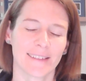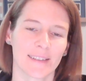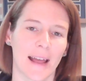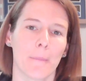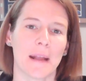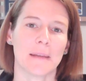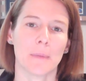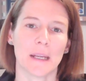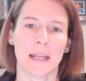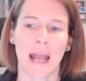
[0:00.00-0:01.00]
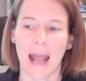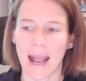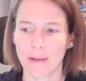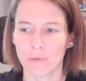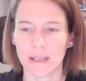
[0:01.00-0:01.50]
as that may be
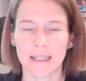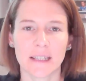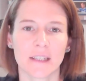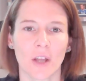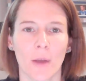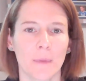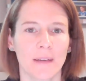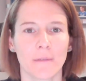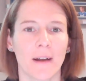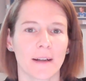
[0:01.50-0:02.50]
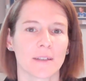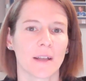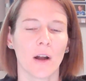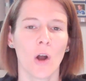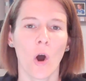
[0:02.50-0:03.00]
a really determining
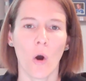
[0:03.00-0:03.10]
factor